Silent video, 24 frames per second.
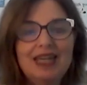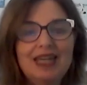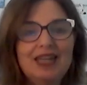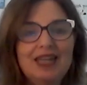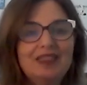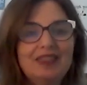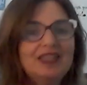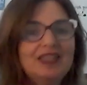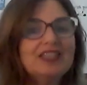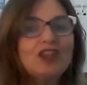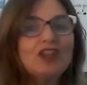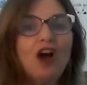
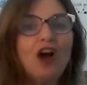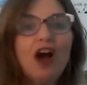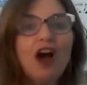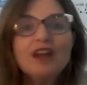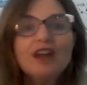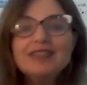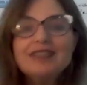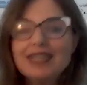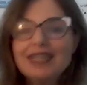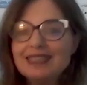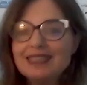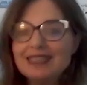These
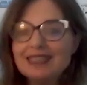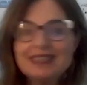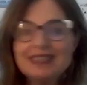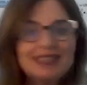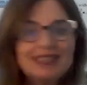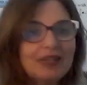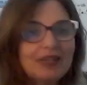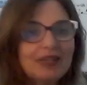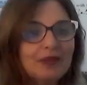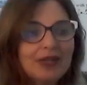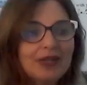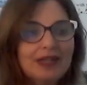aren't
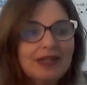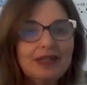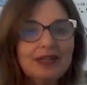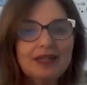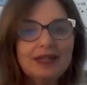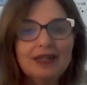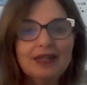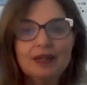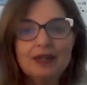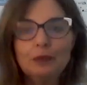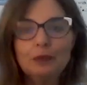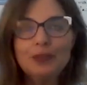
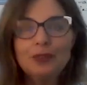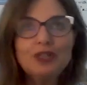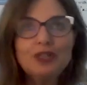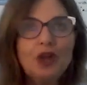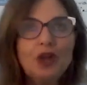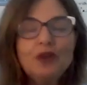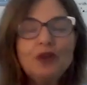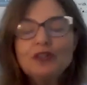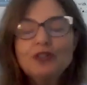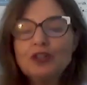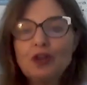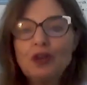necessarily, we
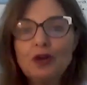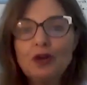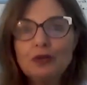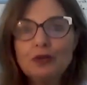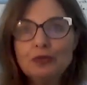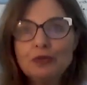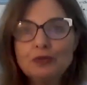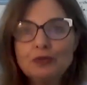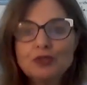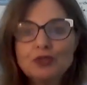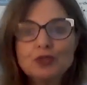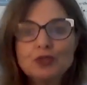don't go
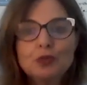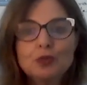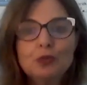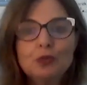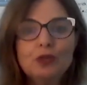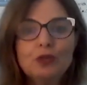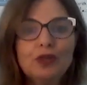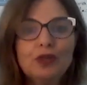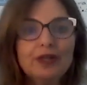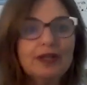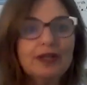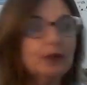through school
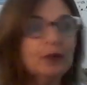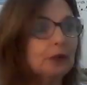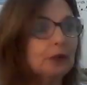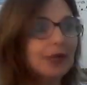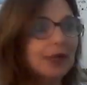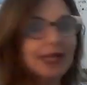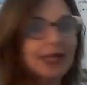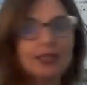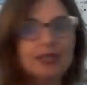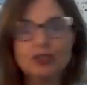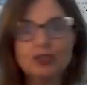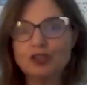learning
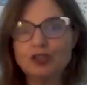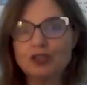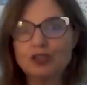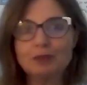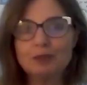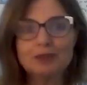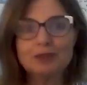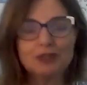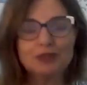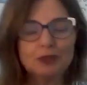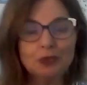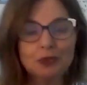
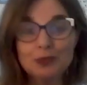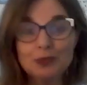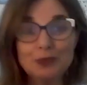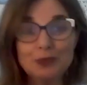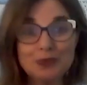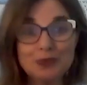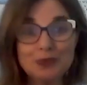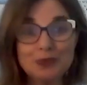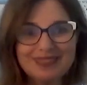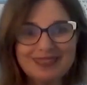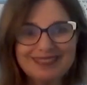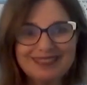relationships
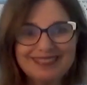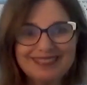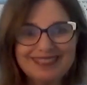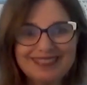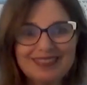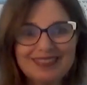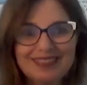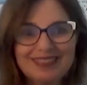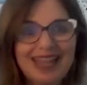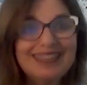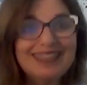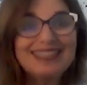tools
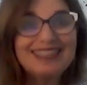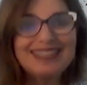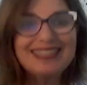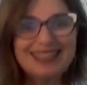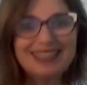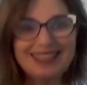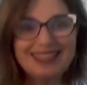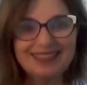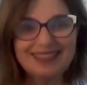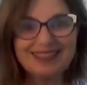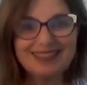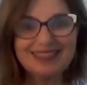and
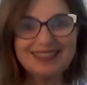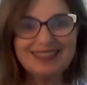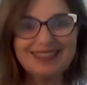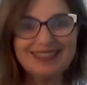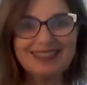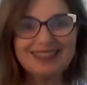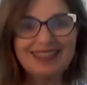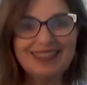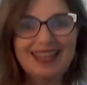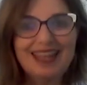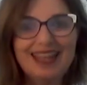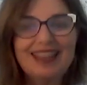skills.
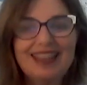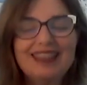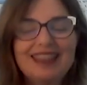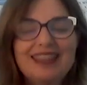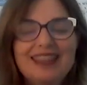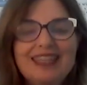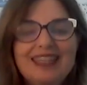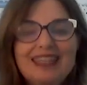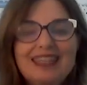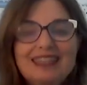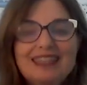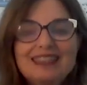
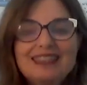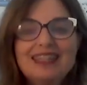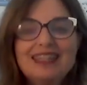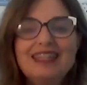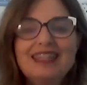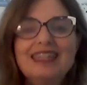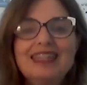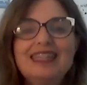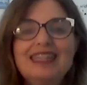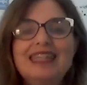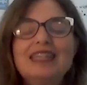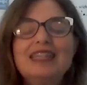These
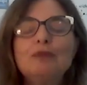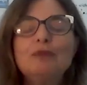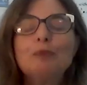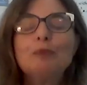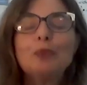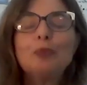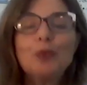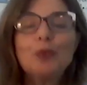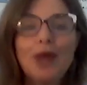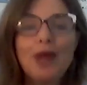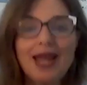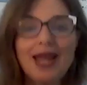need
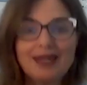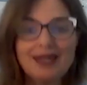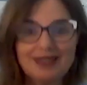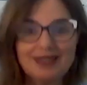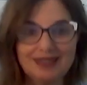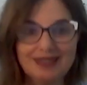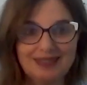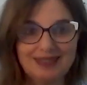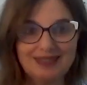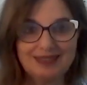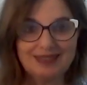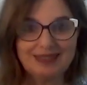
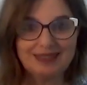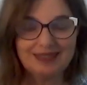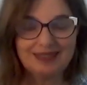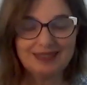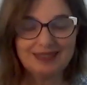practice.